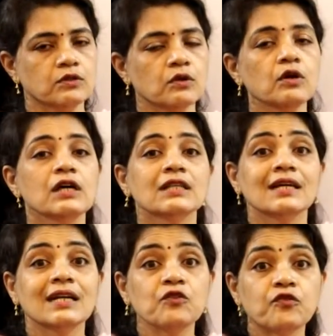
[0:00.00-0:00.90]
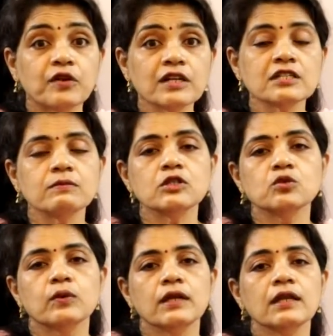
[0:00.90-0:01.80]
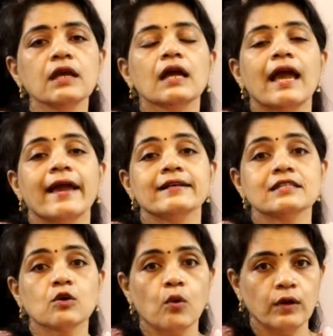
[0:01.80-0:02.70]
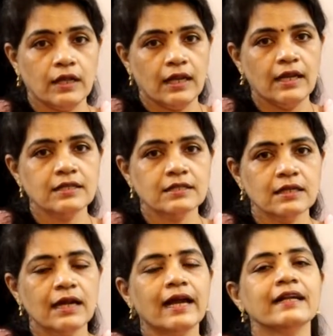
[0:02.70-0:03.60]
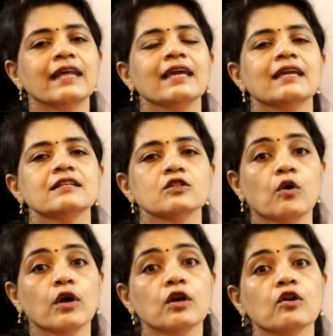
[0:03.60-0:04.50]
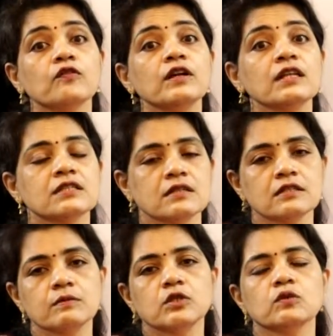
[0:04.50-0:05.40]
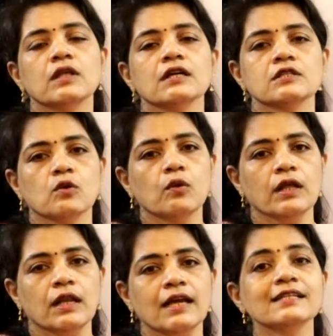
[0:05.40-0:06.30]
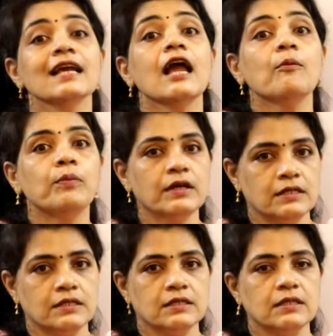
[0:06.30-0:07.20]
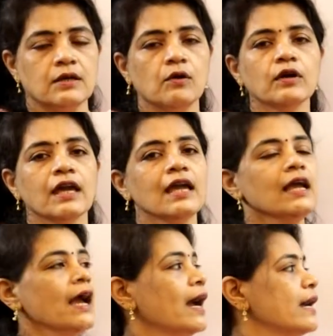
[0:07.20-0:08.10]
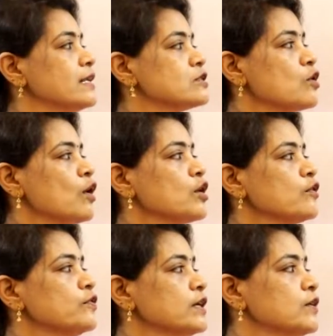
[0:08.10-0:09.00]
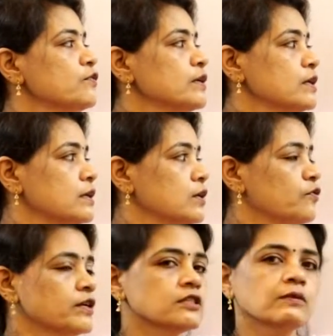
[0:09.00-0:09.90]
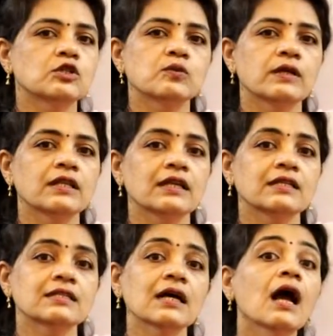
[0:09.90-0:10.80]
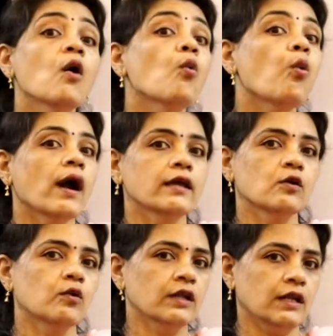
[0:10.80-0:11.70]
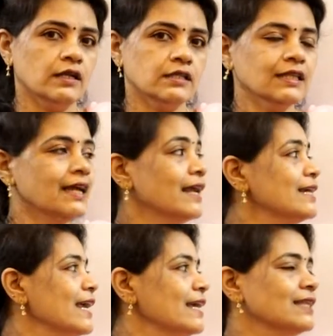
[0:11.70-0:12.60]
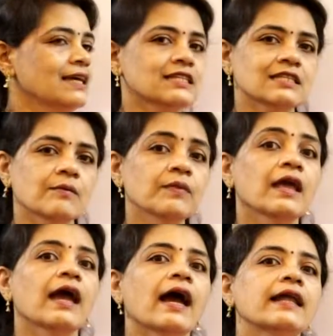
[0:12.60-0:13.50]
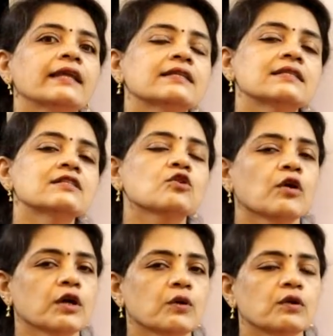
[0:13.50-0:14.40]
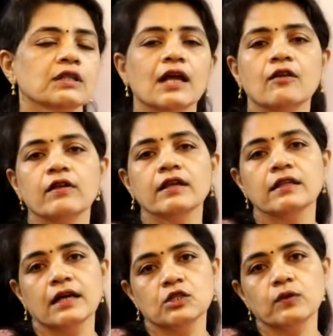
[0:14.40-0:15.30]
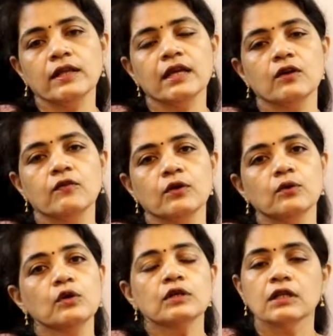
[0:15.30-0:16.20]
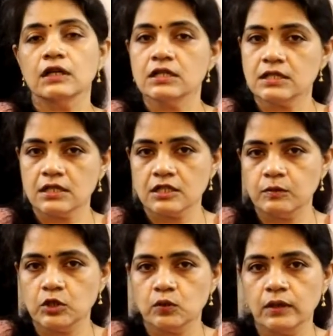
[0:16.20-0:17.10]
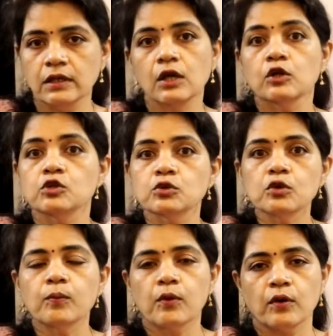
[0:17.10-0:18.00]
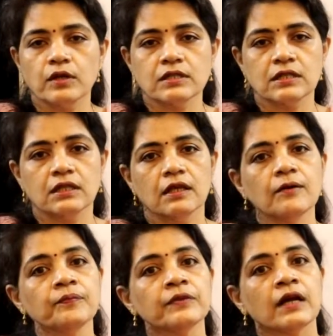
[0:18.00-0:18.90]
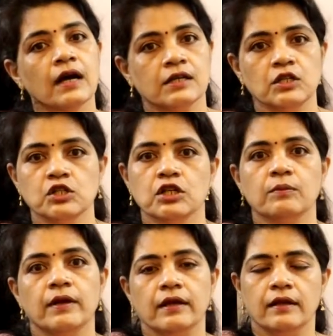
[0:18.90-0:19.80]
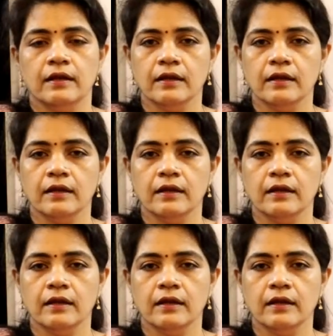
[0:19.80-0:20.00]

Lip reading: So the difference between x coordinates, and take it square of the distance between the x coordinates plus, okay, and square of the difference between its y coordinates, and take their sum and its square root. That will give you the distance between 2 points in the Cartesian plane.